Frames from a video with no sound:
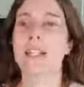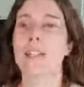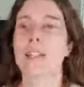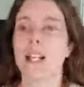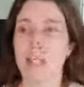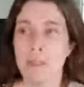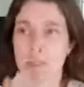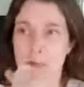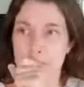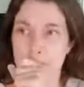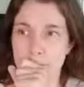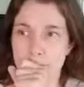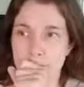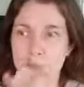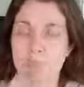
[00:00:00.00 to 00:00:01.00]

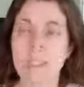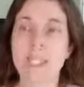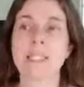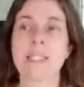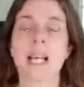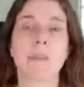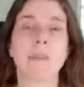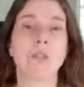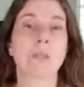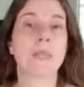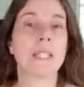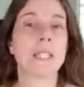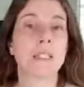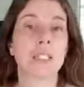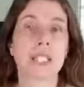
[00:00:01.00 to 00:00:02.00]
the time you
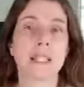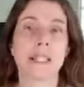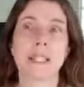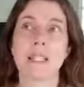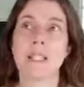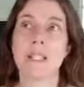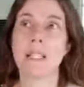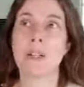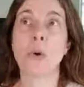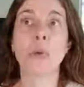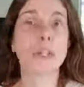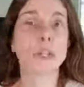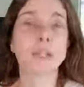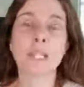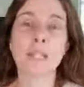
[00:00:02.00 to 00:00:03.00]
reached the
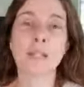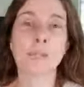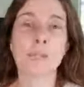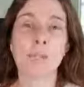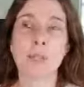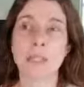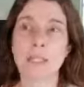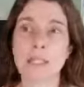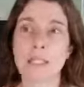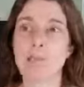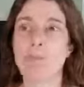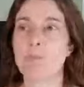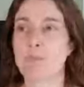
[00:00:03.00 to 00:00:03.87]
ordering person,